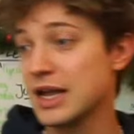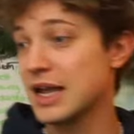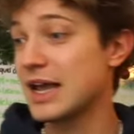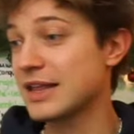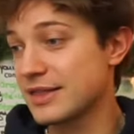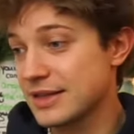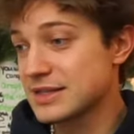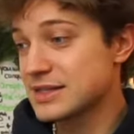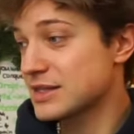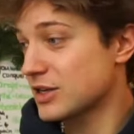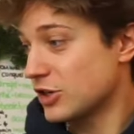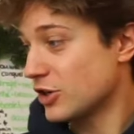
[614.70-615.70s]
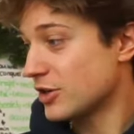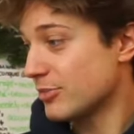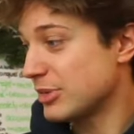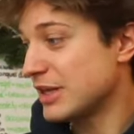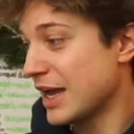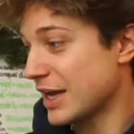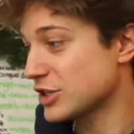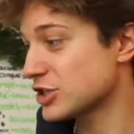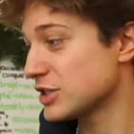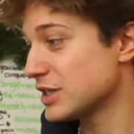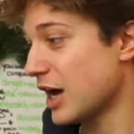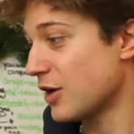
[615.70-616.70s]
and this gonna be
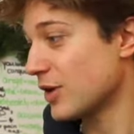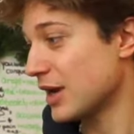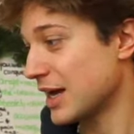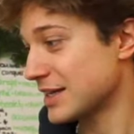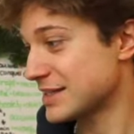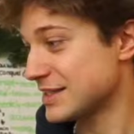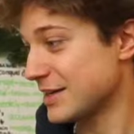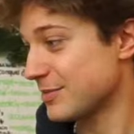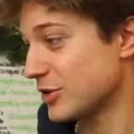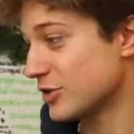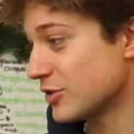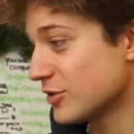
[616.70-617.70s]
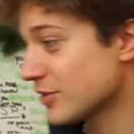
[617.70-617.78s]
actually our last step, you know.